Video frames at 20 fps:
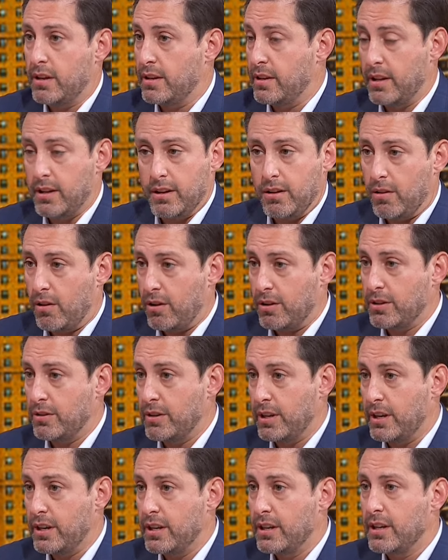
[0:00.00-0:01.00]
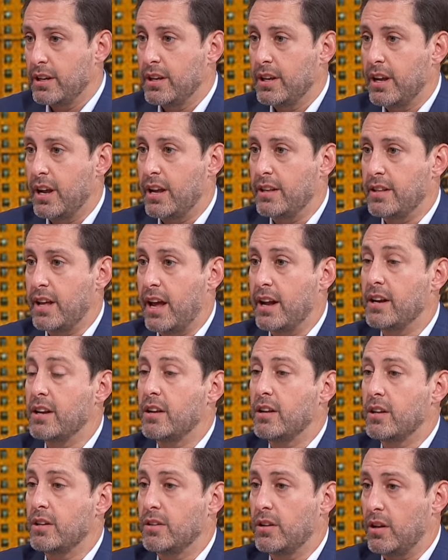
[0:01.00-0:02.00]
all you need, and then
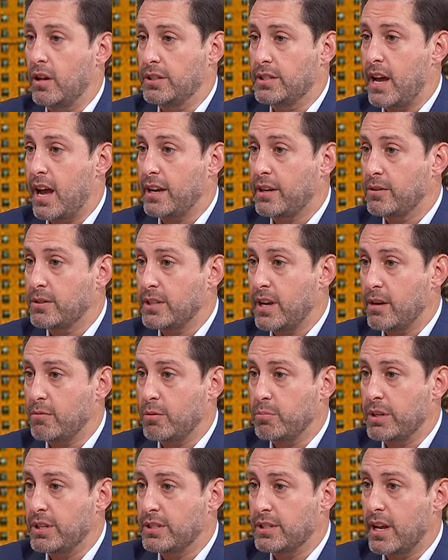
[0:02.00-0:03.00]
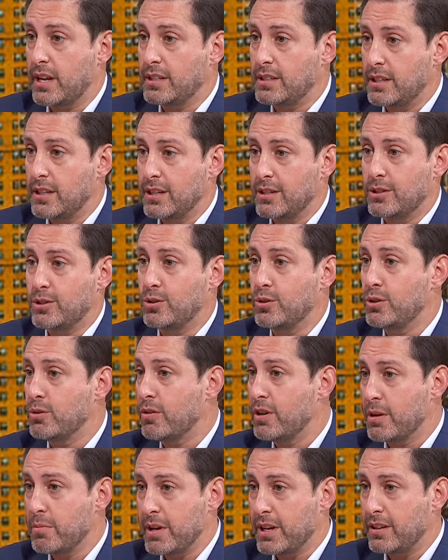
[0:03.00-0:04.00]
a DocuSign will be sent to your
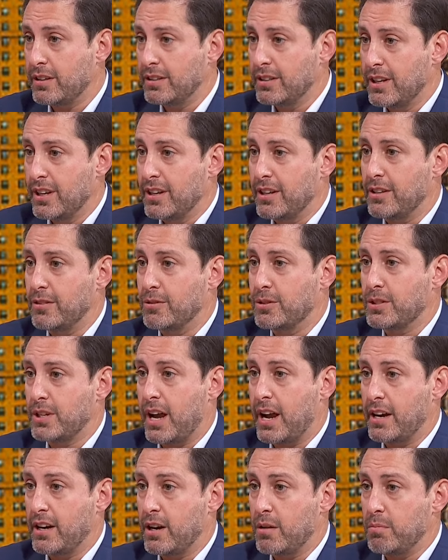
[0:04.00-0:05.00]
email. You sign up